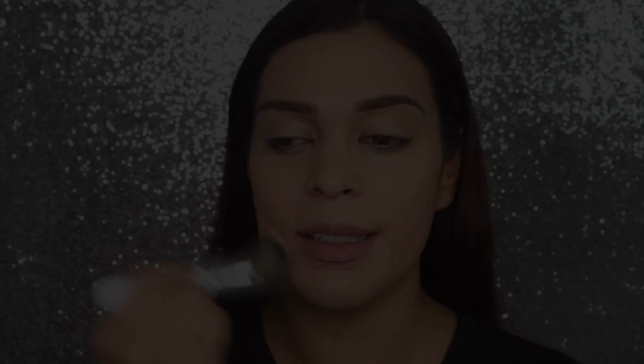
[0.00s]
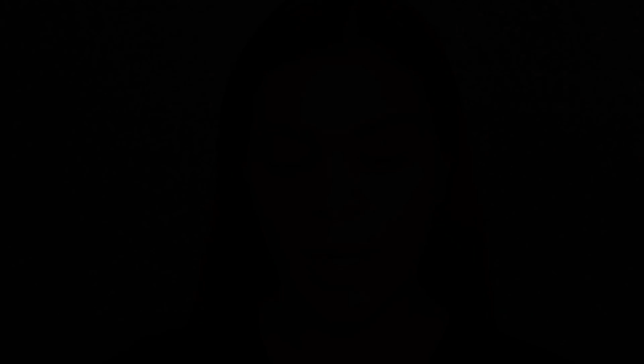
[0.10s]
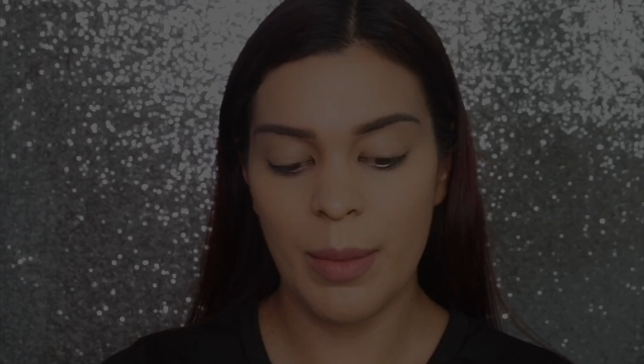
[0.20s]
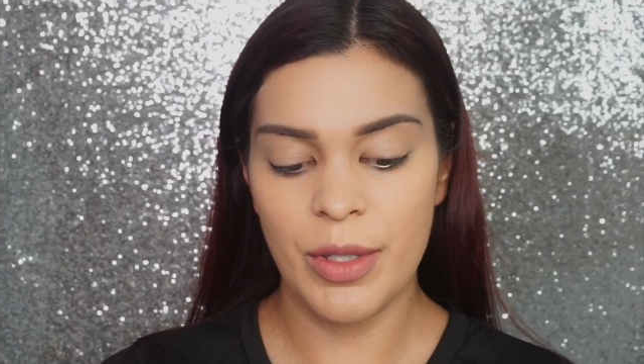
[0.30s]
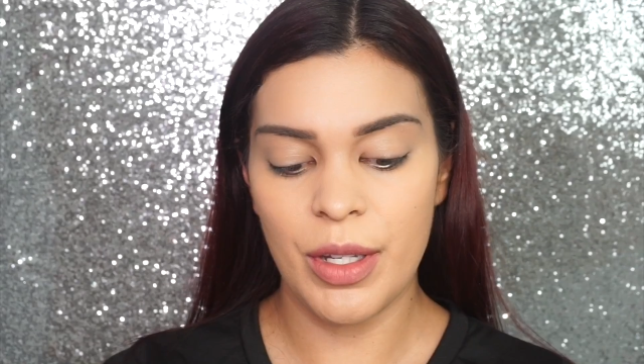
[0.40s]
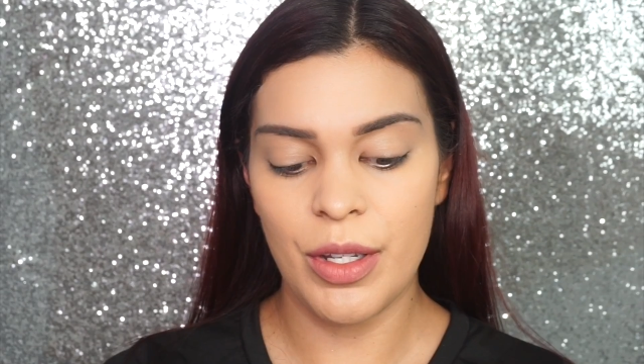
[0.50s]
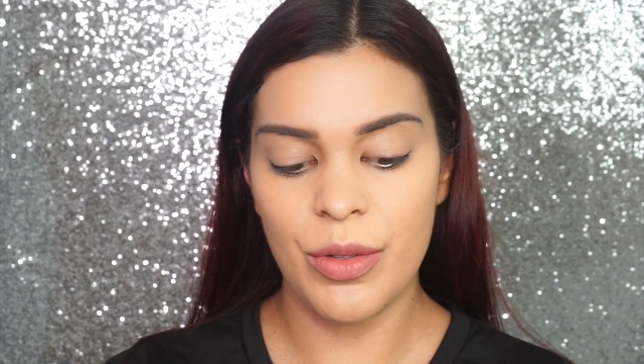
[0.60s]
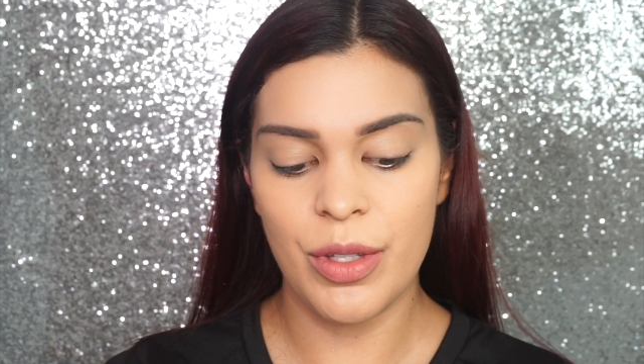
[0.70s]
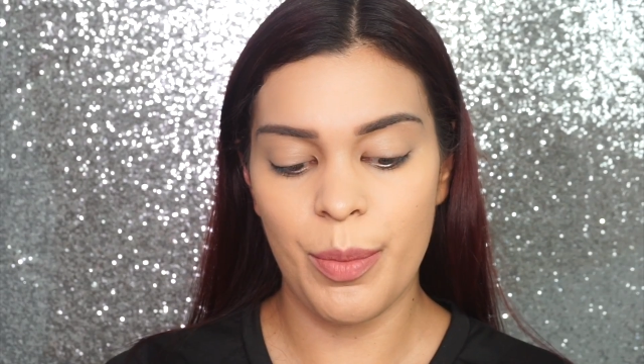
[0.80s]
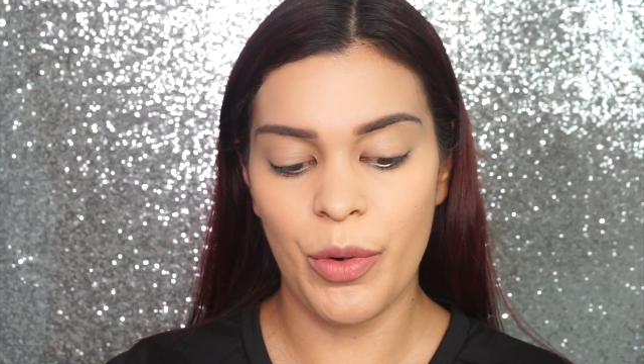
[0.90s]
And I'm just gonna
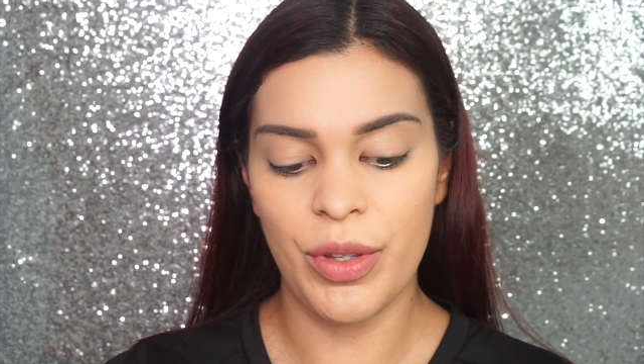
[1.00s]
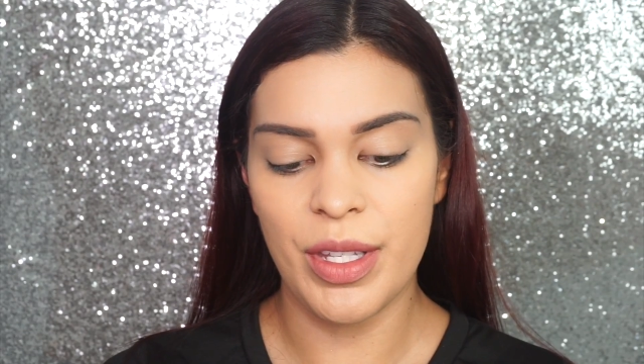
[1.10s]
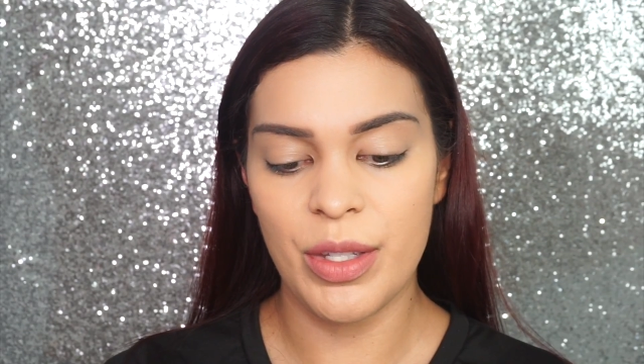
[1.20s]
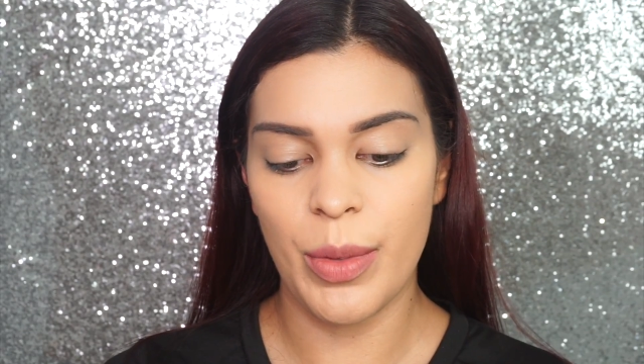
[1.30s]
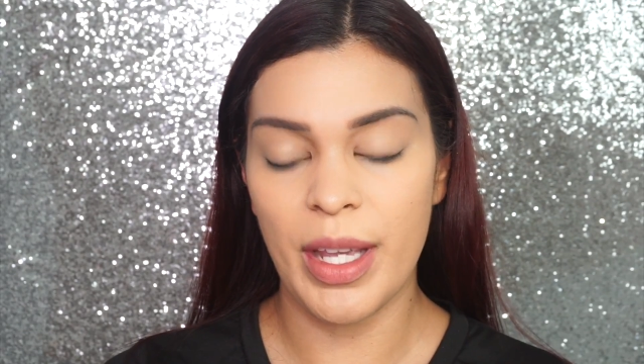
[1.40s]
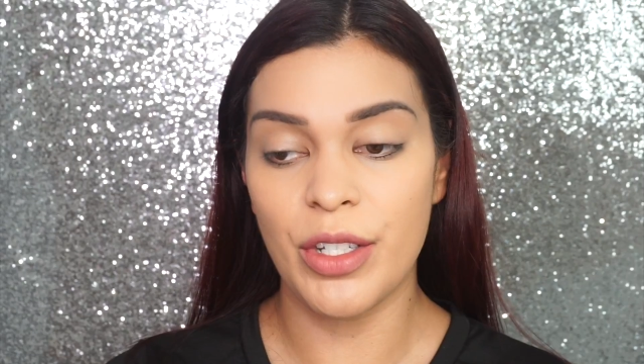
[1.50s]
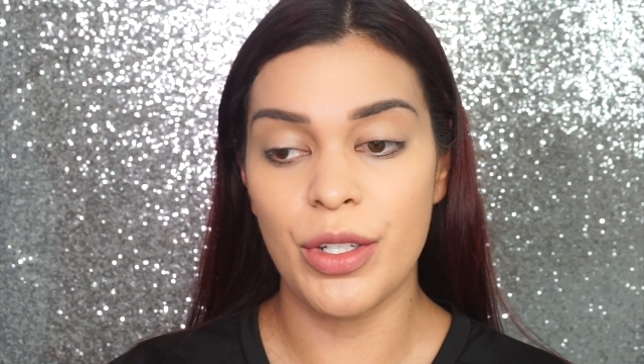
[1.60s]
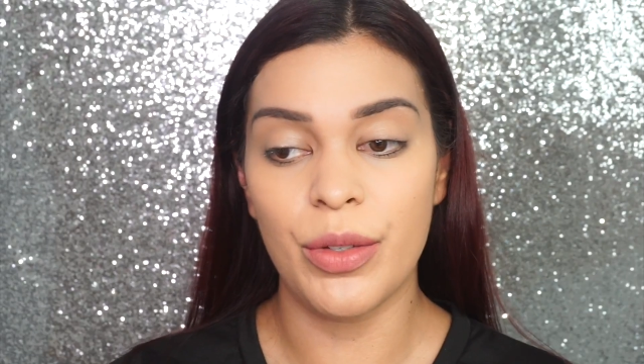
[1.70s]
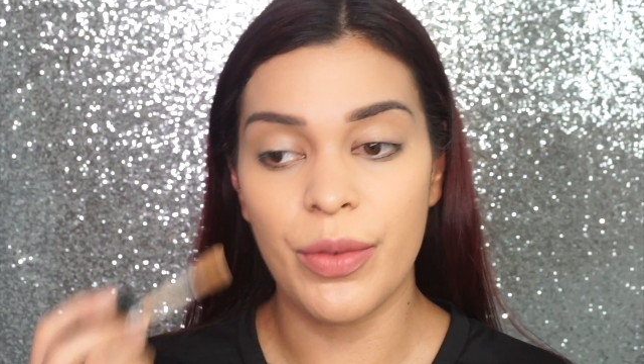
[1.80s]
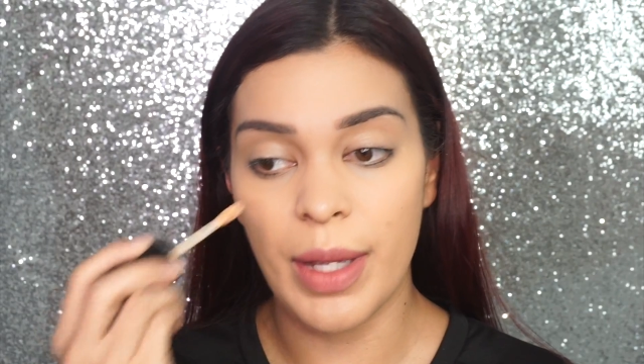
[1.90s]
use the Born This Way
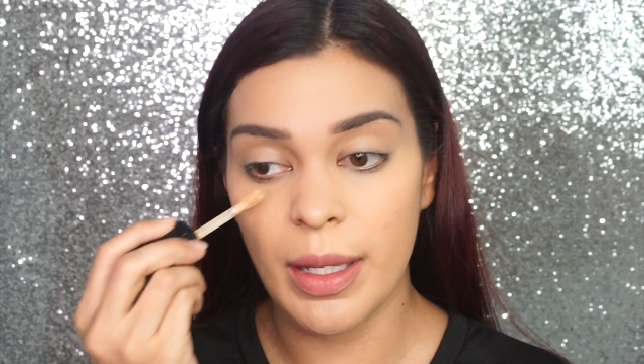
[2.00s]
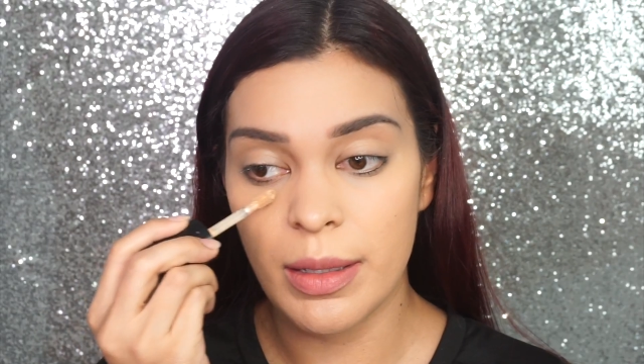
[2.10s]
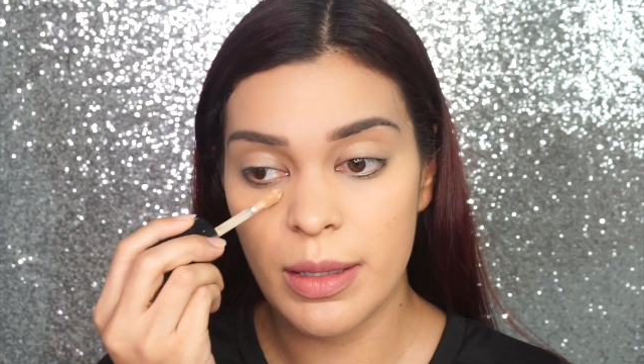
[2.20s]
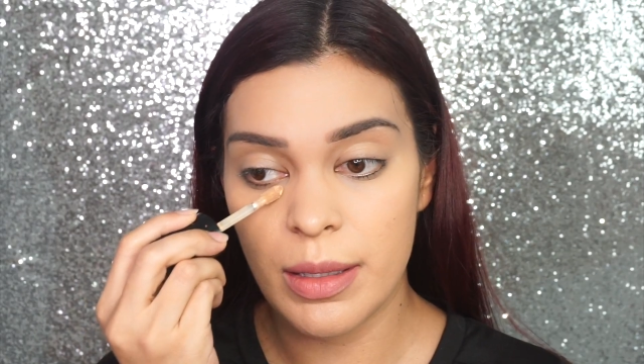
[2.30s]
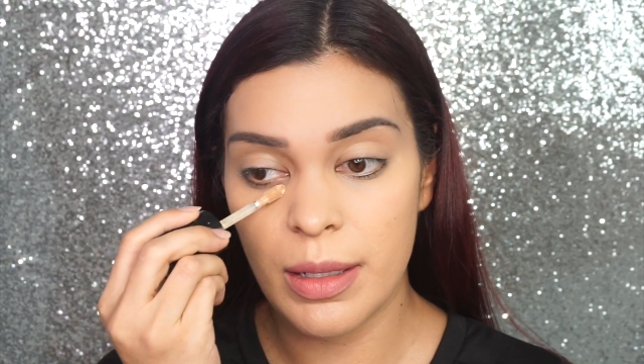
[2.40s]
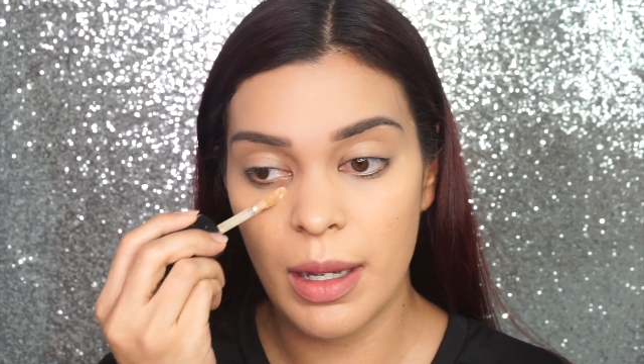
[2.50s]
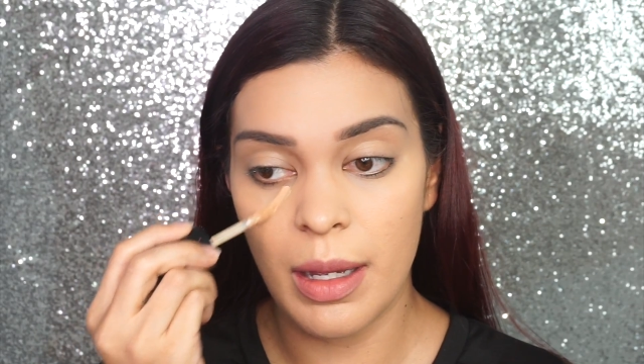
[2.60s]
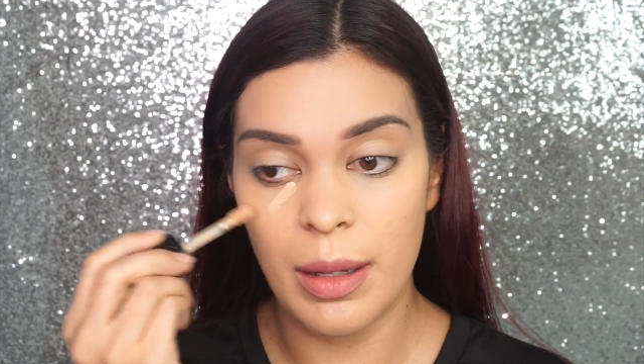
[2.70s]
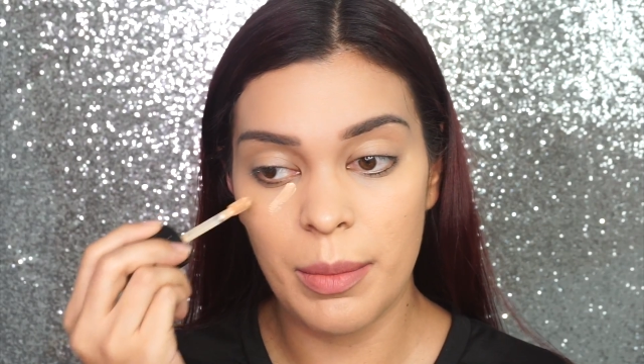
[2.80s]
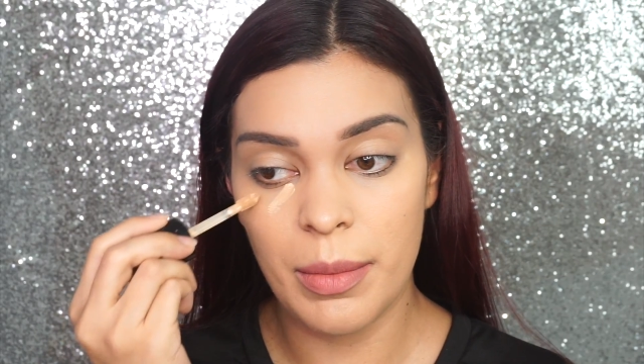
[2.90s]
Too Faced
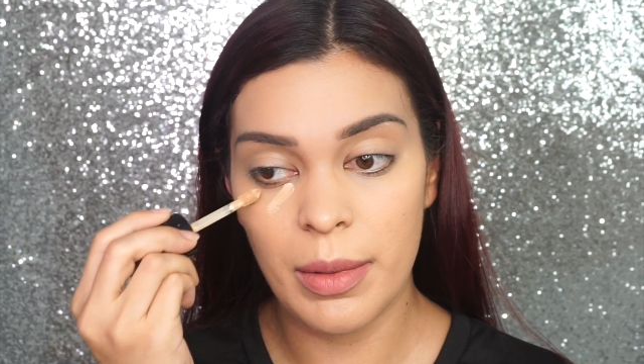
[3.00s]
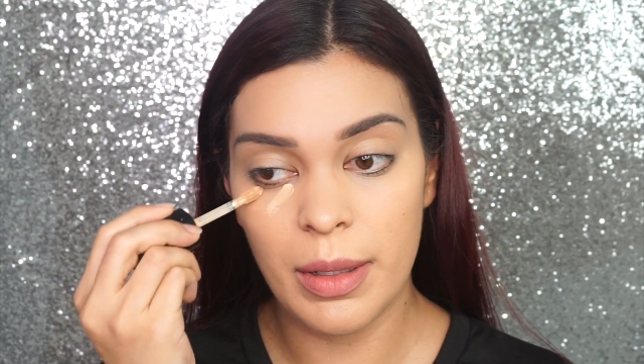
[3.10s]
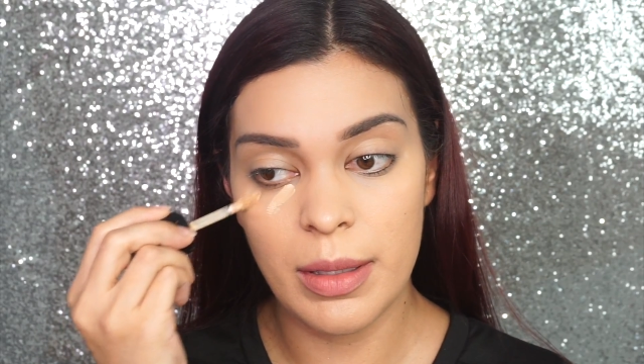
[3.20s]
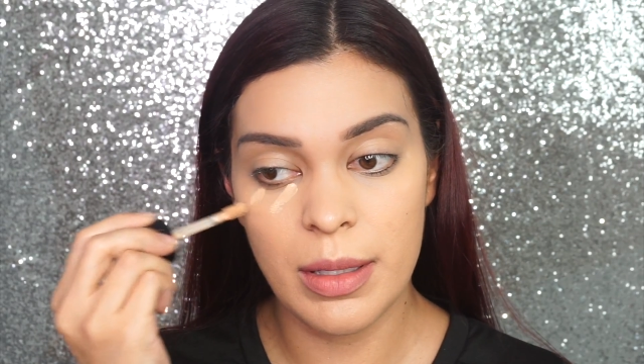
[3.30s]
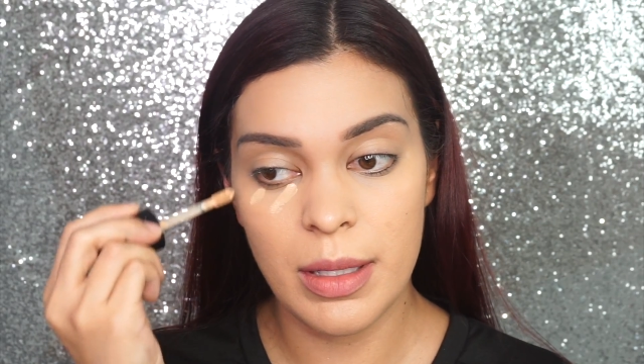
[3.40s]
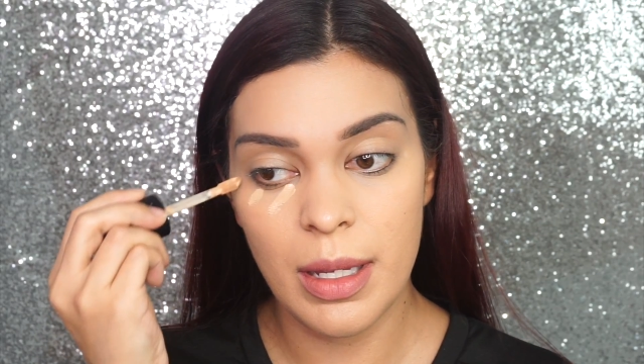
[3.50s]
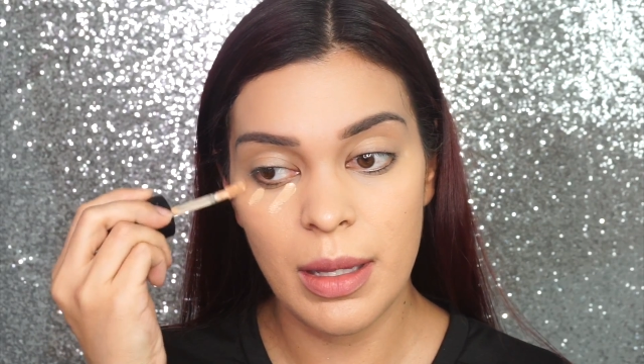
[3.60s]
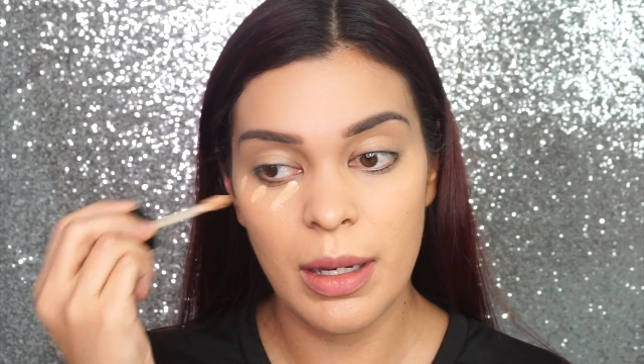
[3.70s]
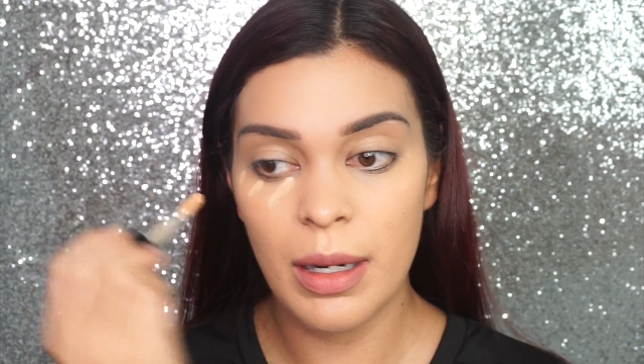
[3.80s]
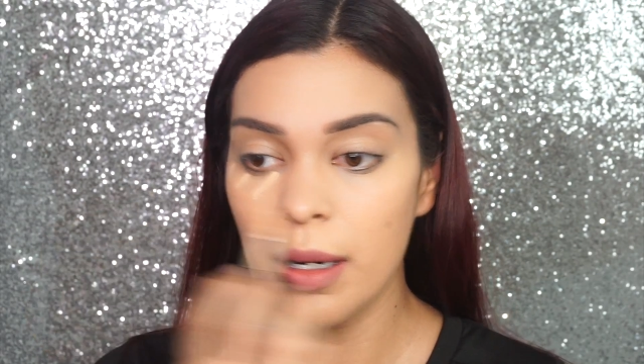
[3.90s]

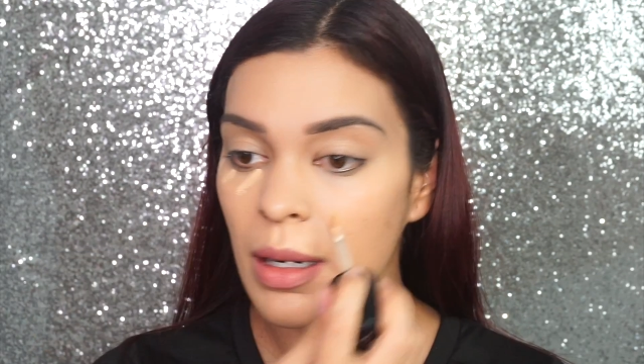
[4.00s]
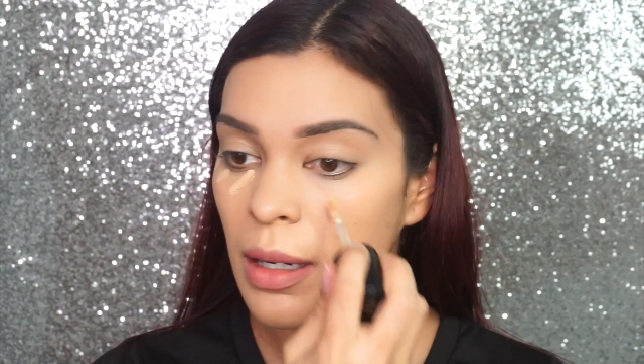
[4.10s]
concealer.